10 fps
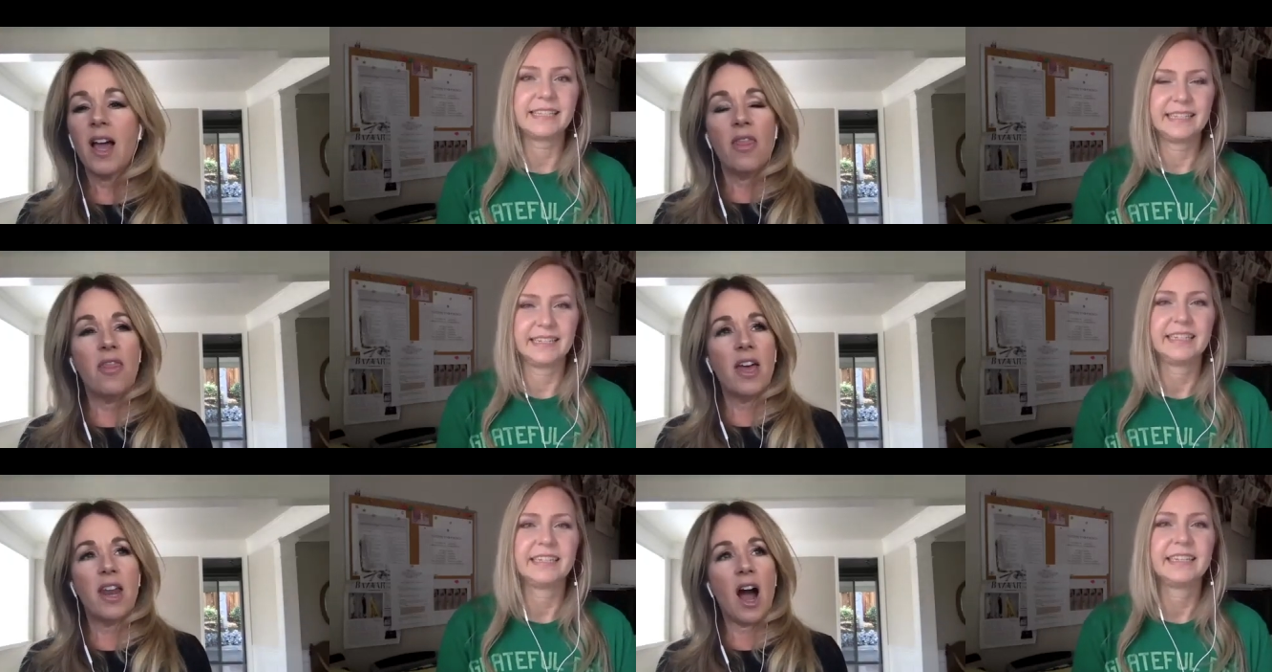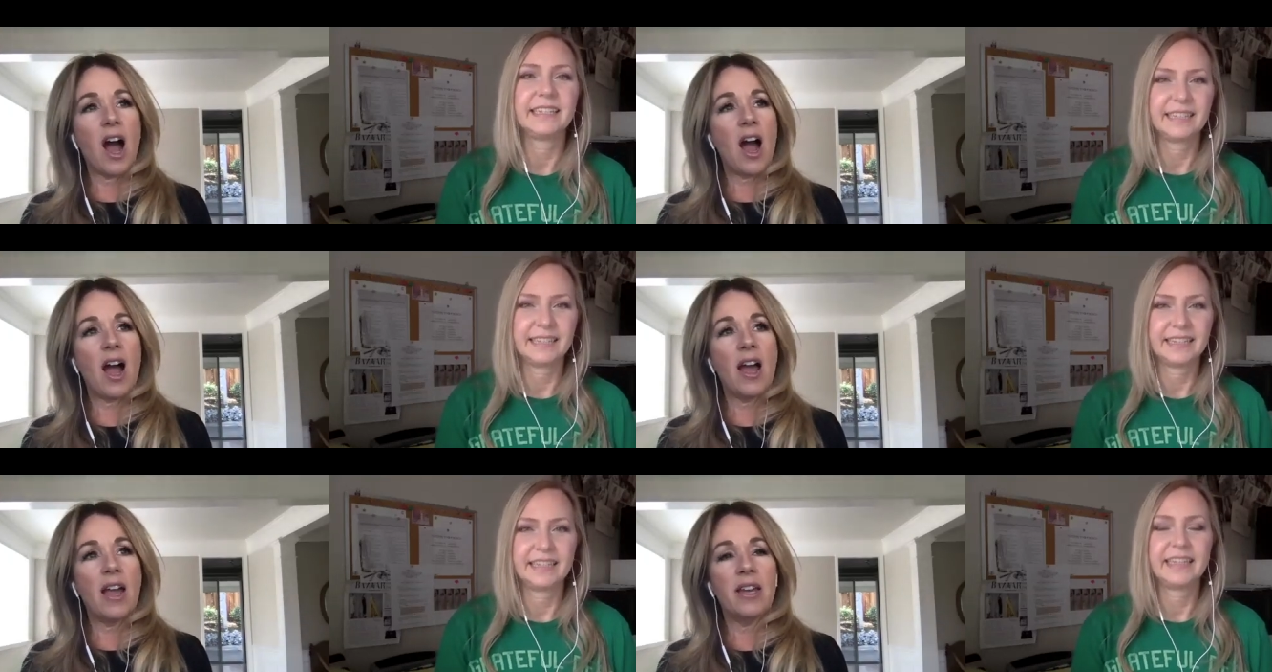Speaker 1: that
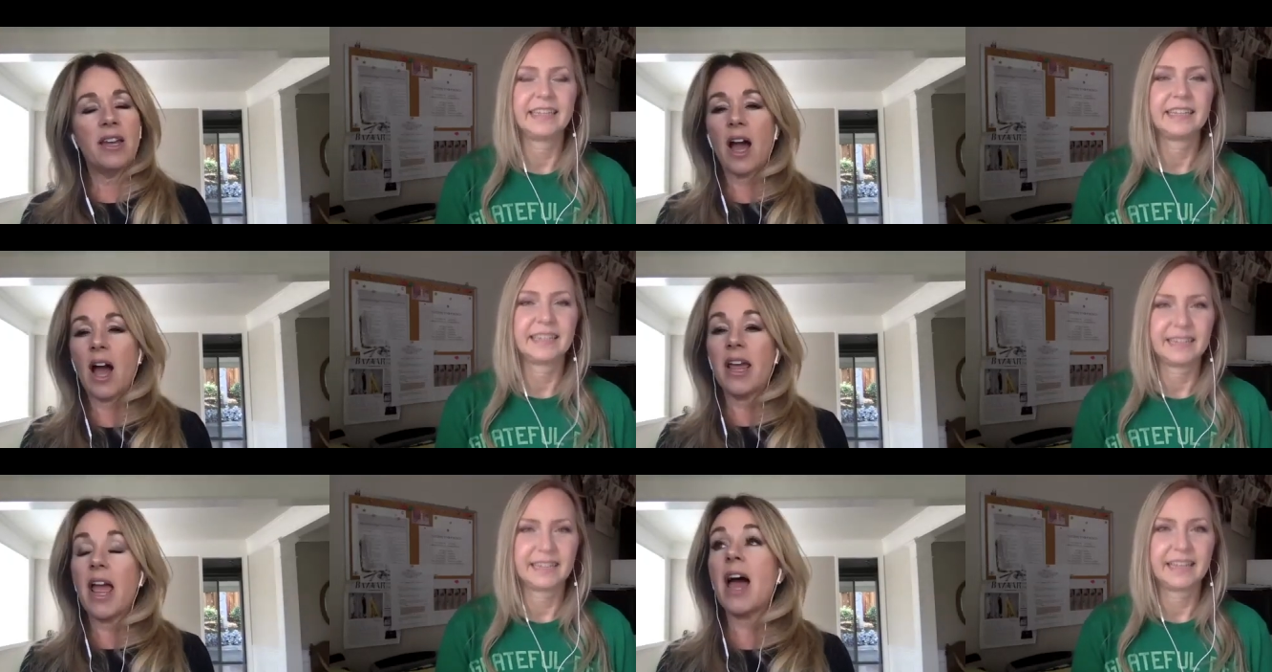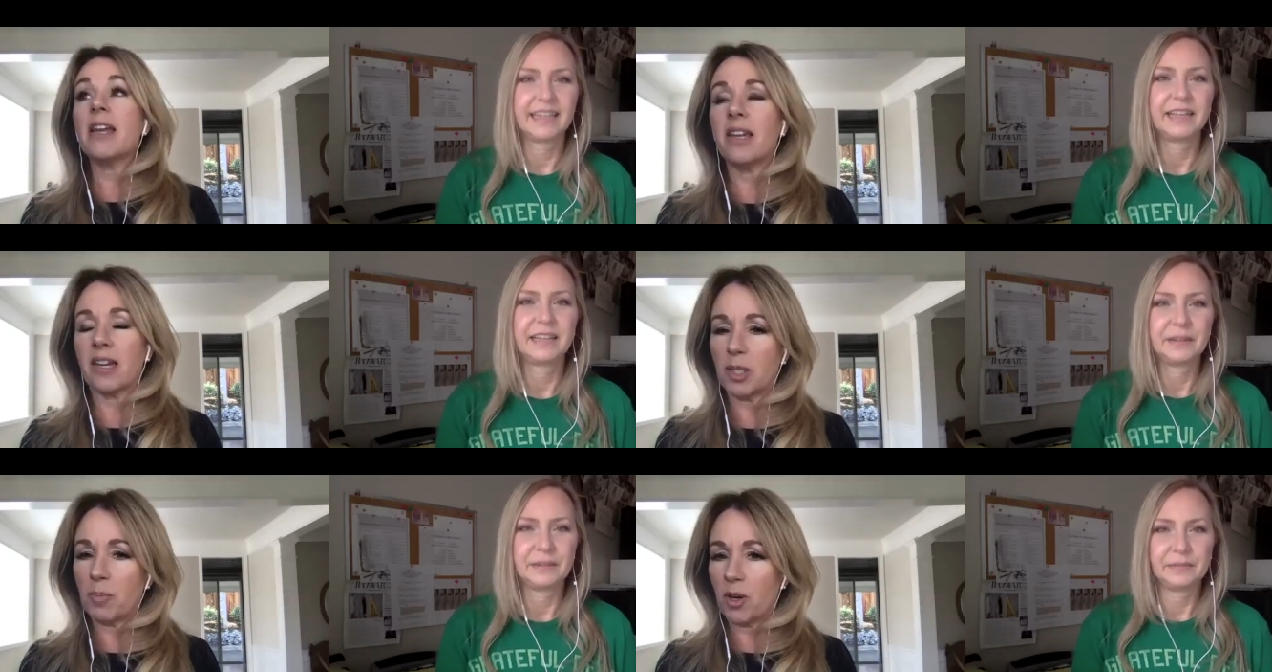I hadn't
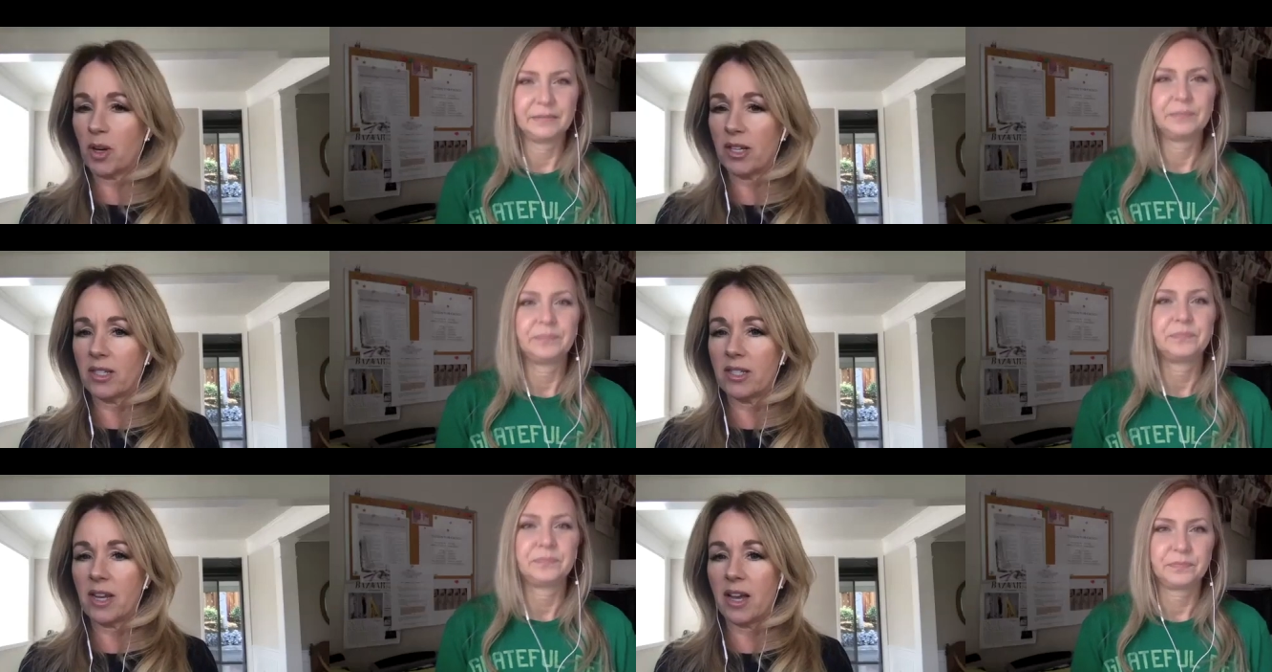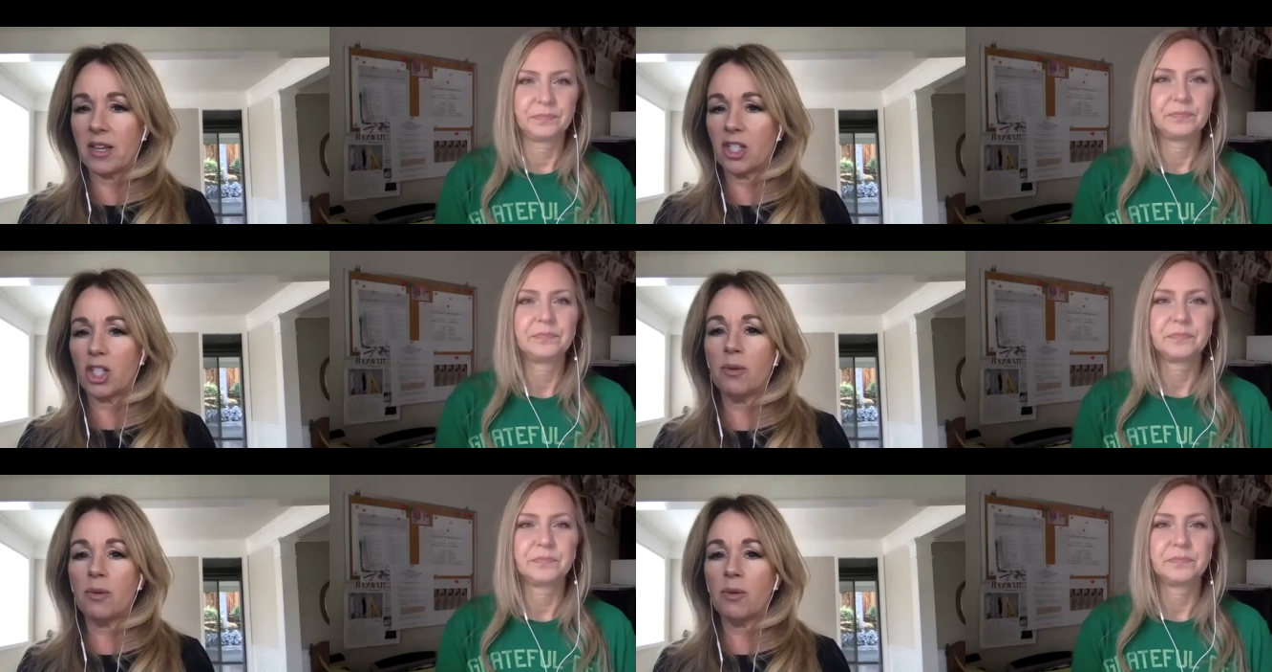experienced yet. She